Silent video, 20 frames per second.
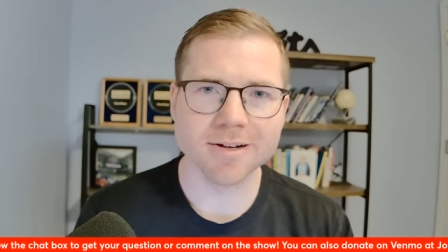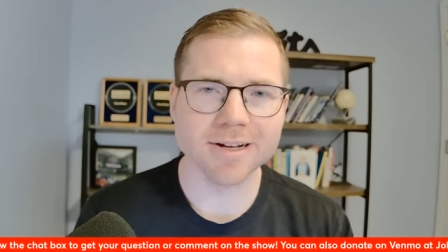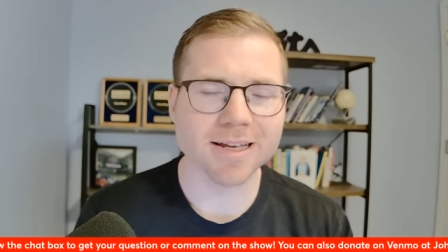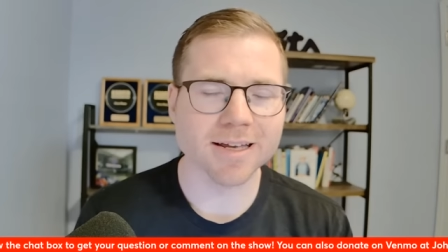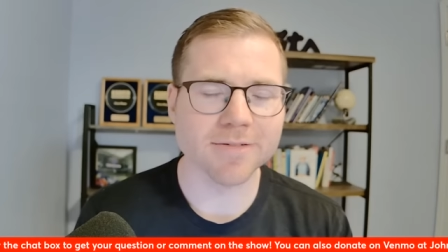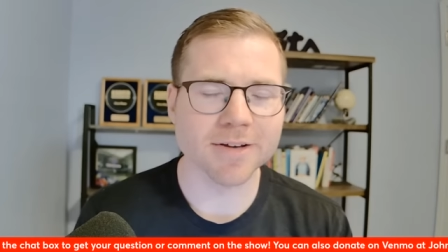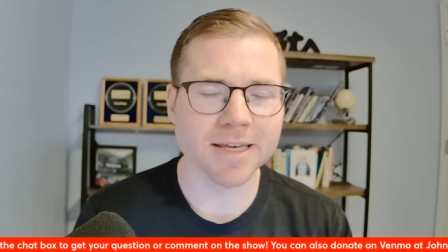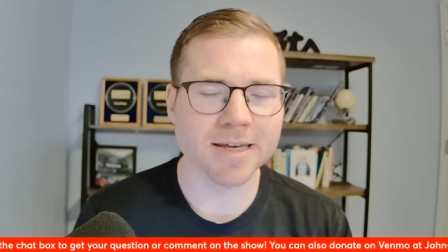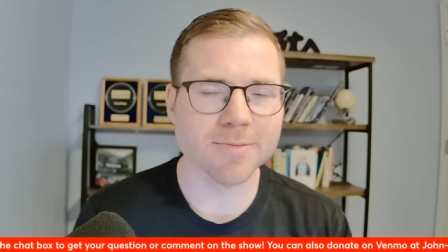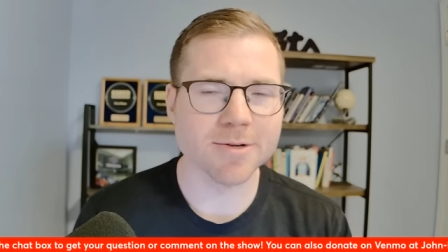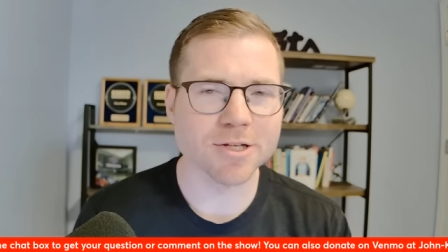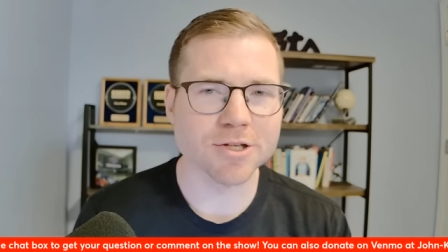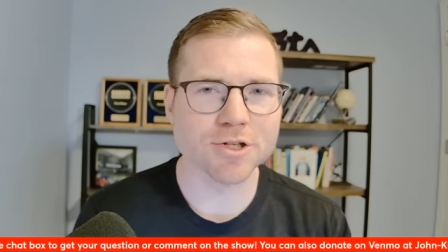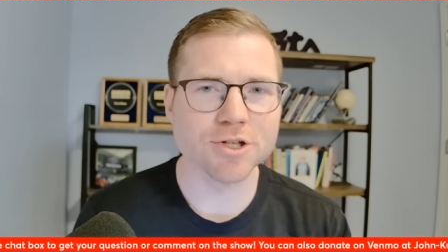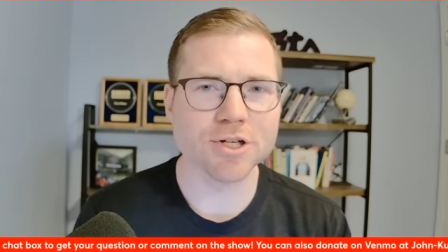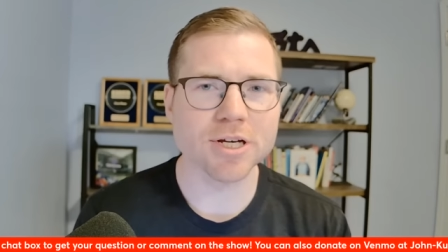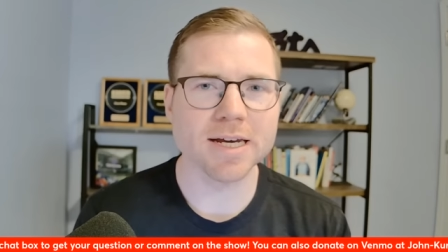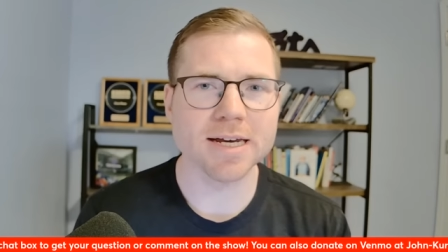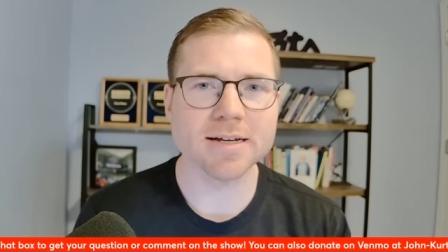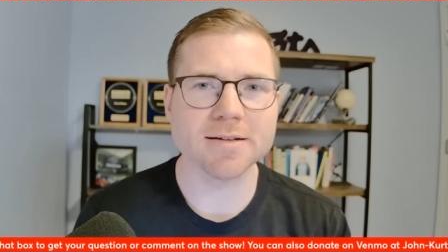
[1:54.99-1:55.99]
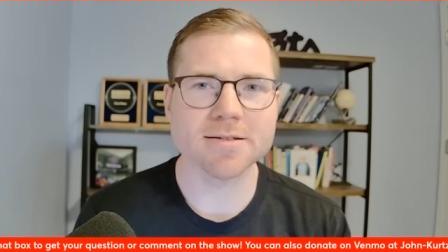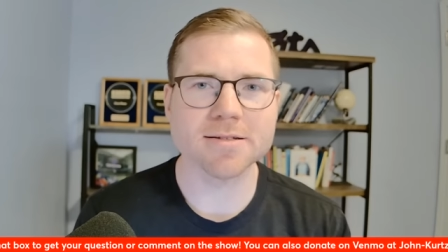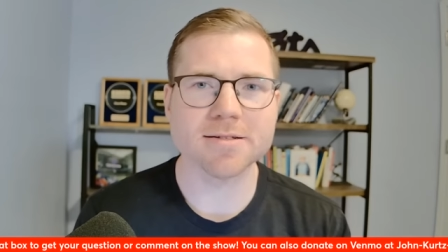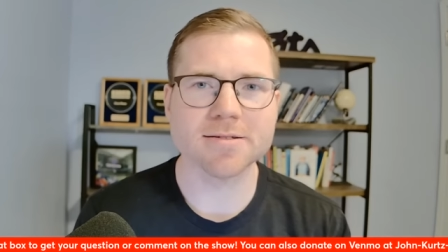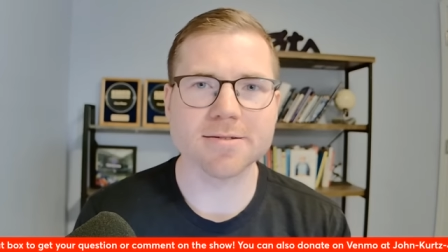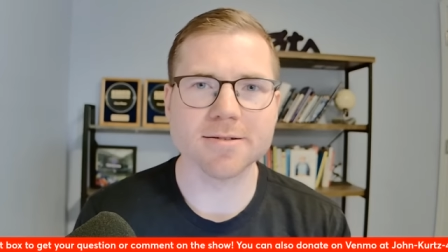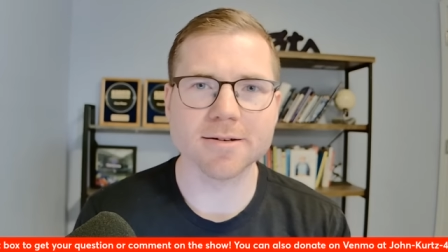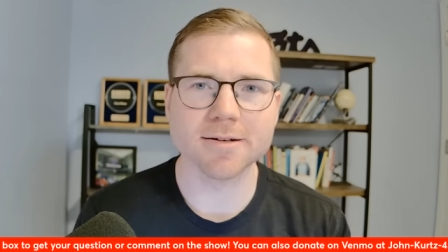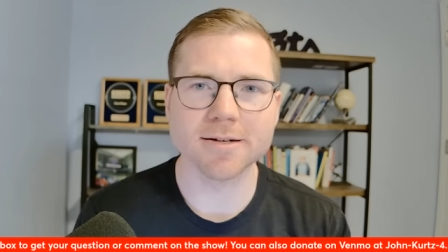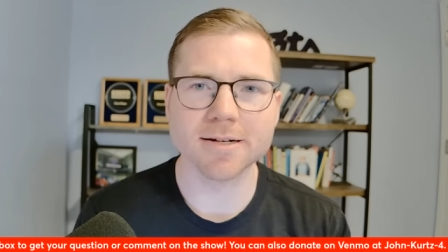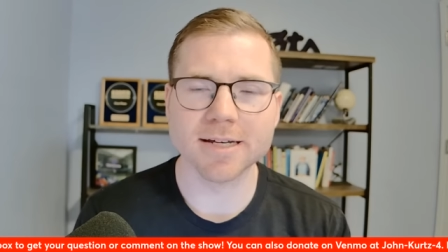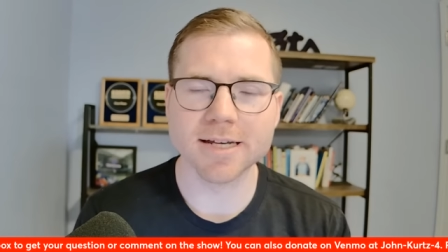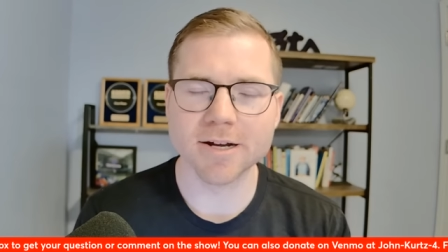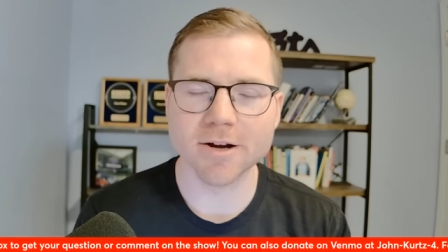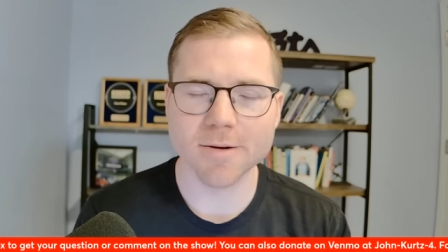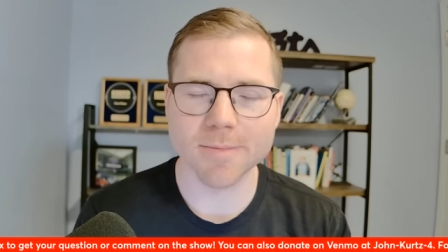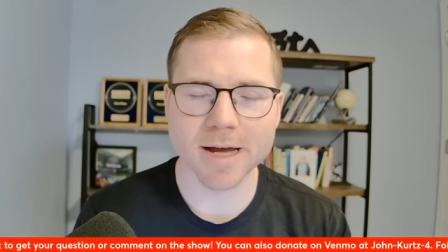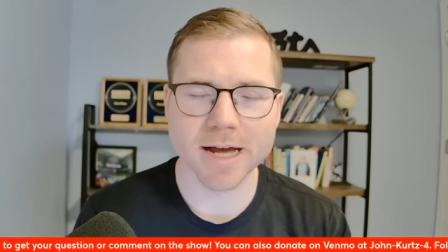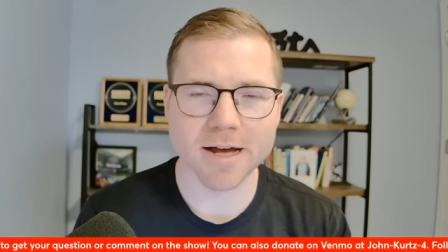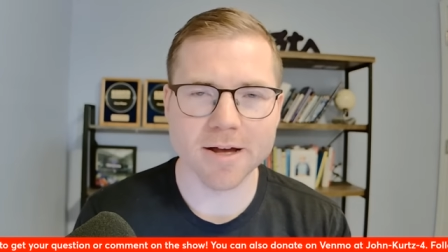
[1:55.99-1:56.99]
They're giving him his chance. They're going to
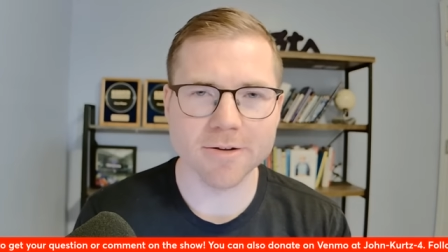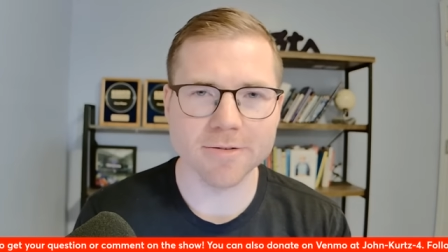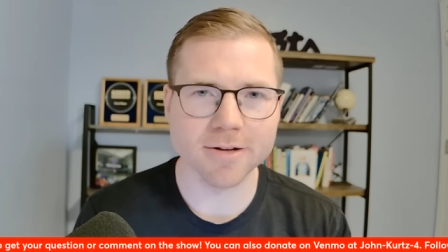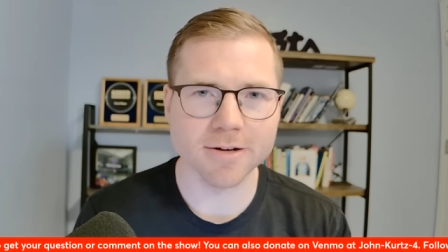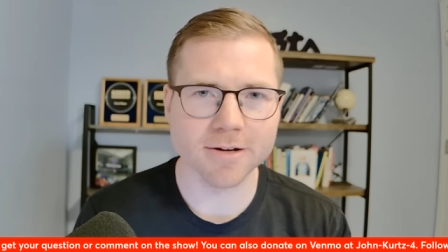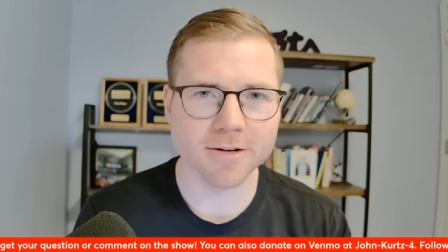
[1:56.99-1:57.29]
hear him out.